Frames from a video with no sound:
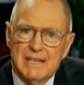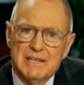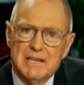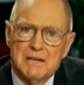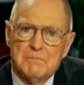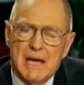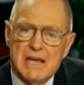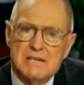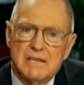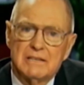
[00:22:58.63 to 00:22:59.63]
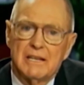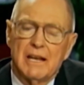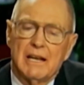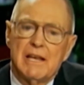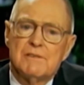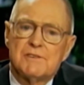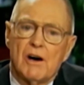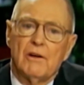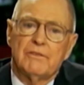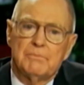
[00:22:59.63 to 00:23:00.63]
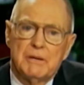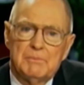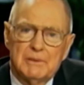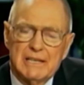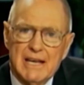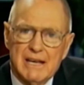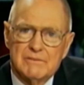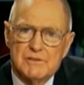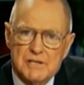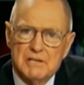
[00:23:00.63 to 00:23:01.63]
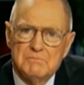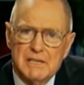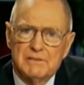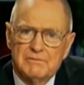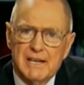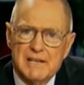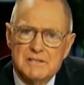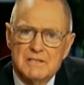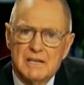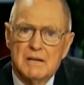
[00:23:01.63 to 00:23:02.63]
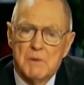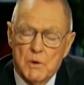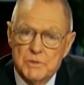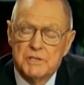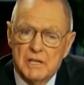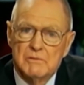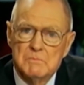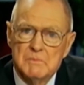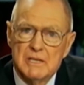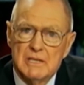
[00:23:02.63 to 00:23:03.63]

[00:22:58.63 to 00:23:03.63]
isn't it amazing that He leaves off the people that have their seatbelt fastened, most of them?